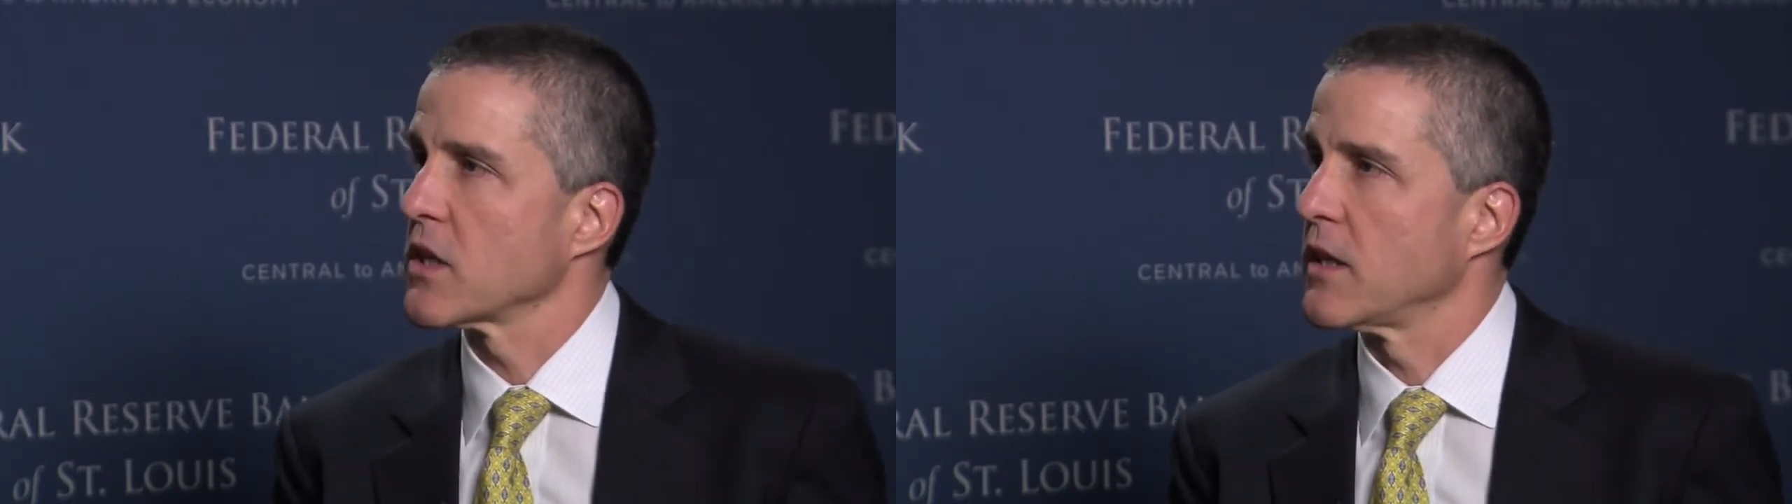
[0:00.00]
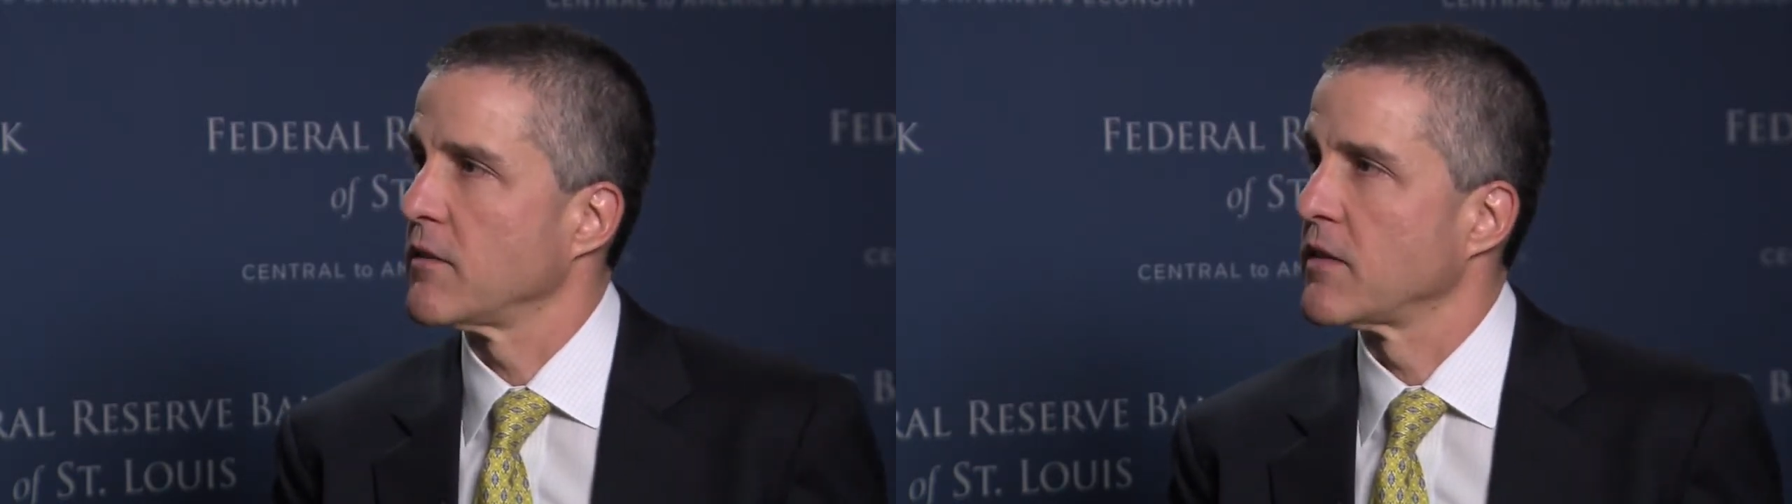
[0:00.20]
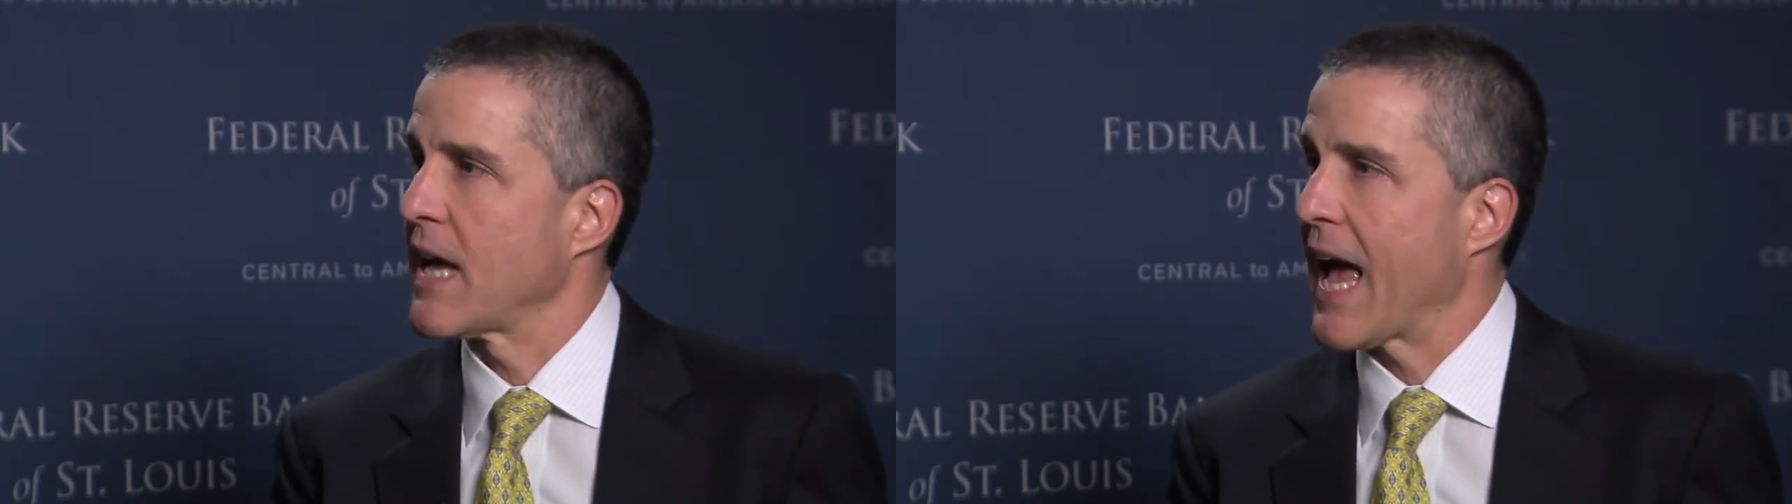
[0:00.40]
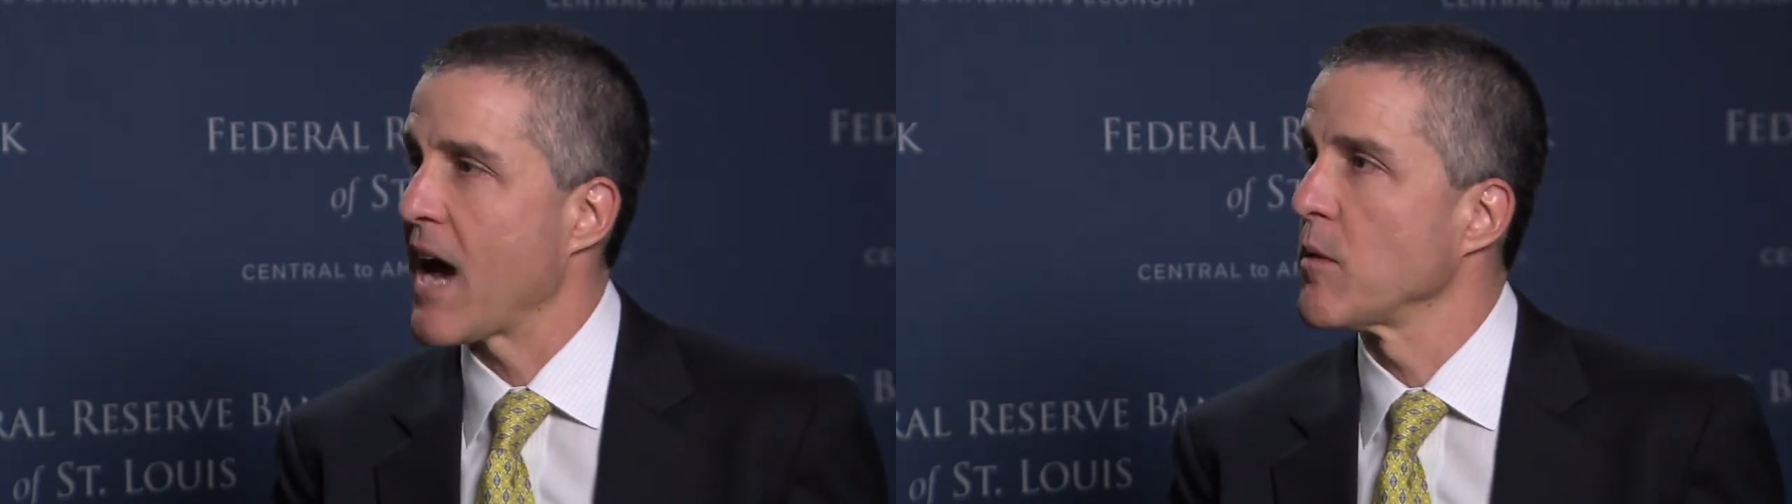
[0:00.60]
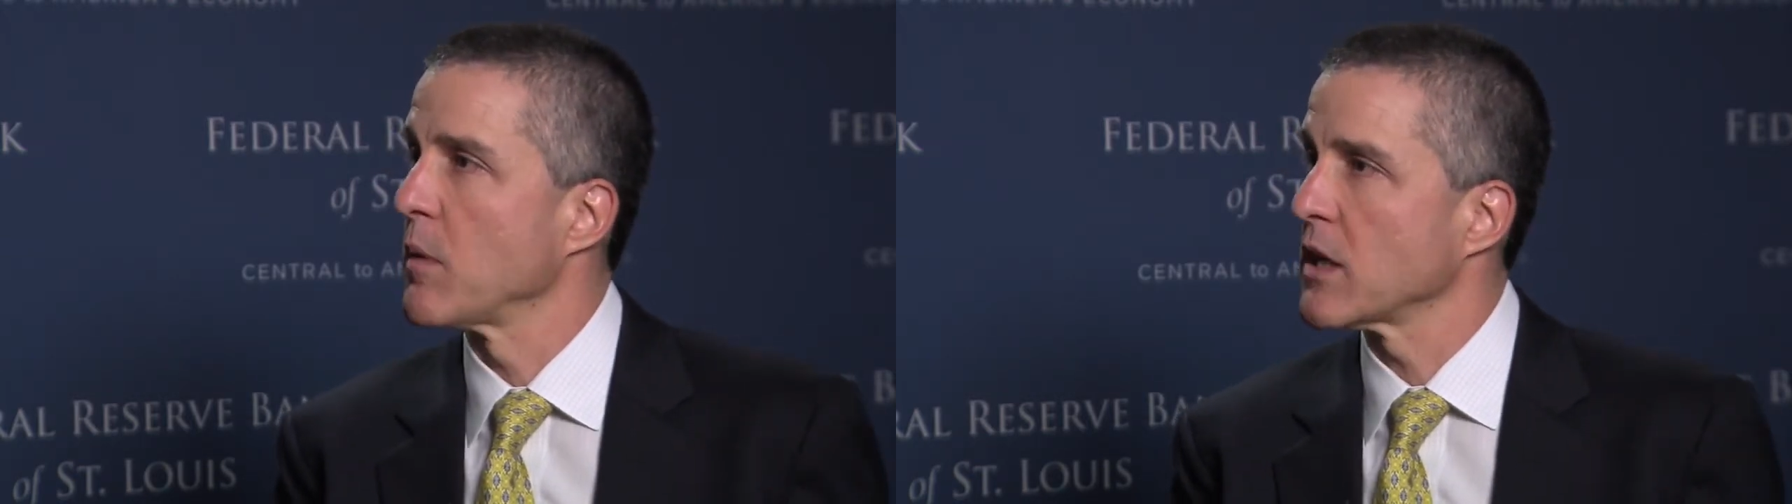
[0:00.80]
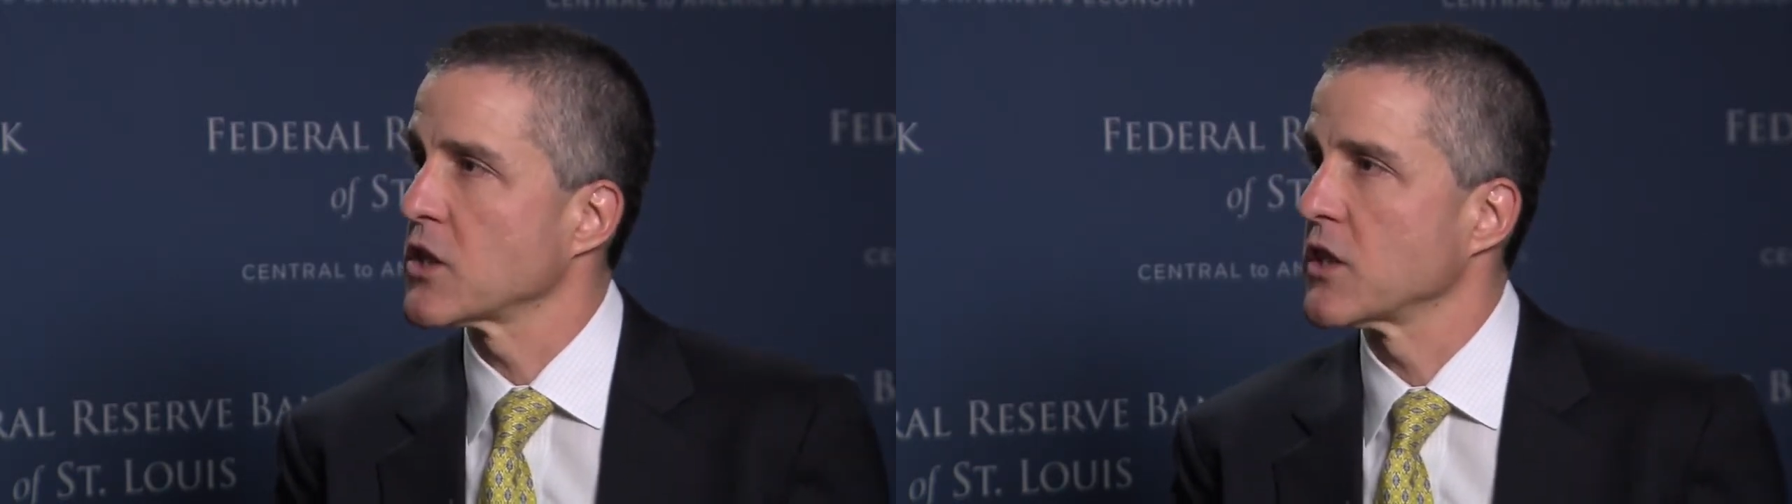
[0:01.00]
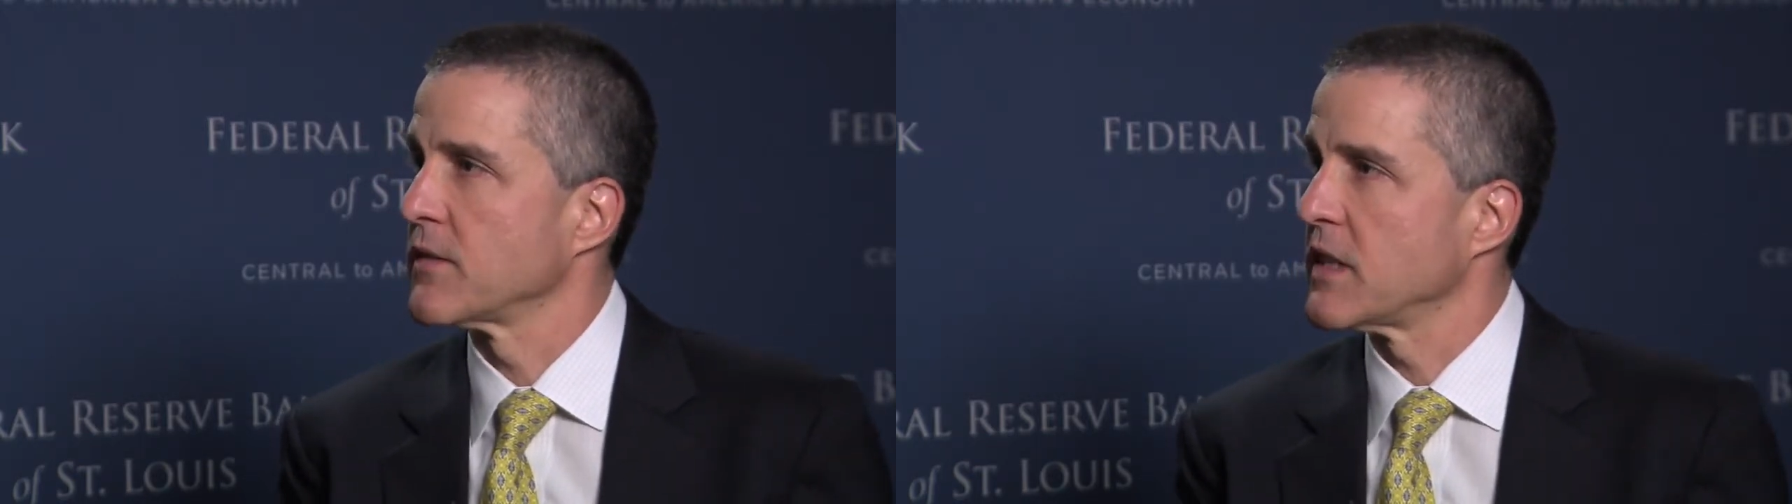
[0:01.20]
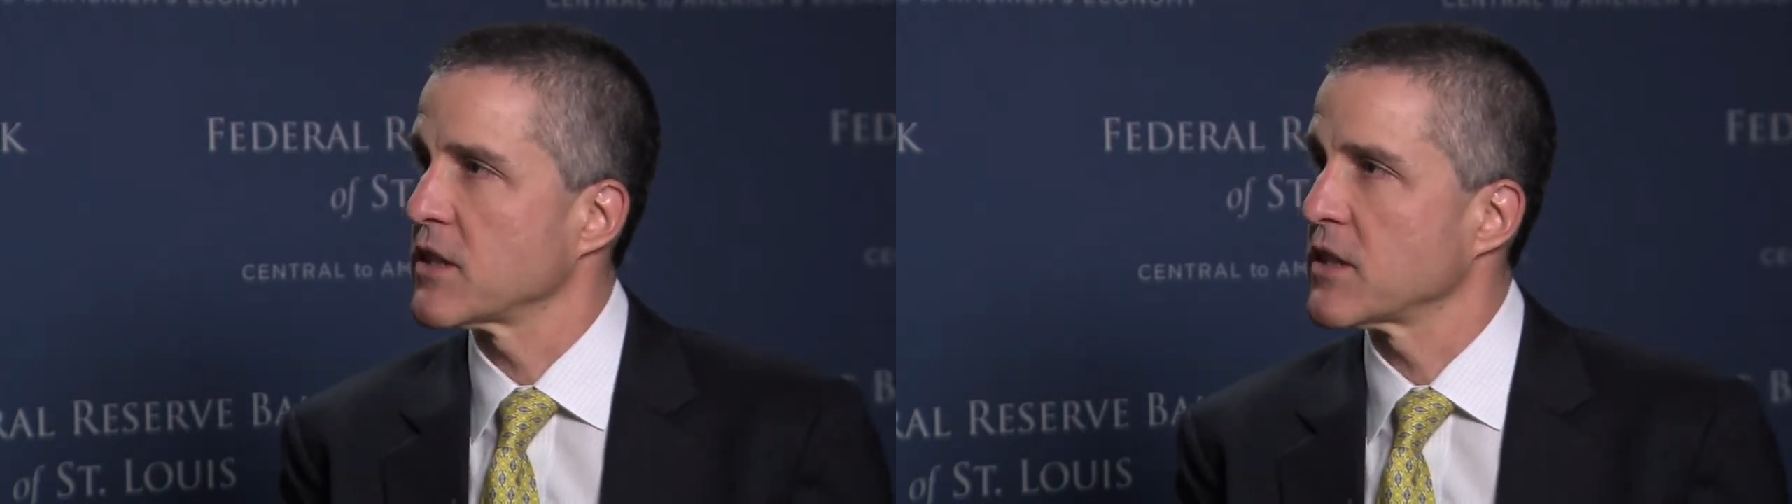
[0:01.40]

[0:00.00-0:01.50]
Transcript: of how much of